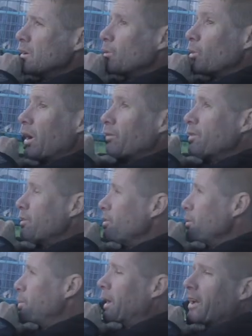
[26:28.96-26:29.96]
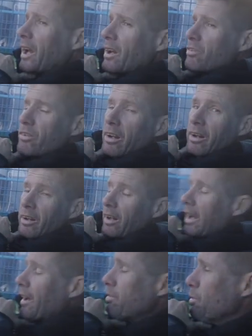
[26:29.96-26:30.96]
We're obviously been caged in the
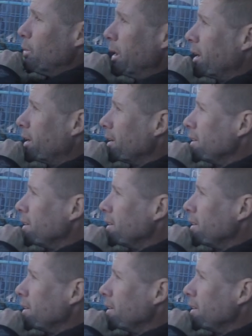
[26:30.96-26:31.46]
last week.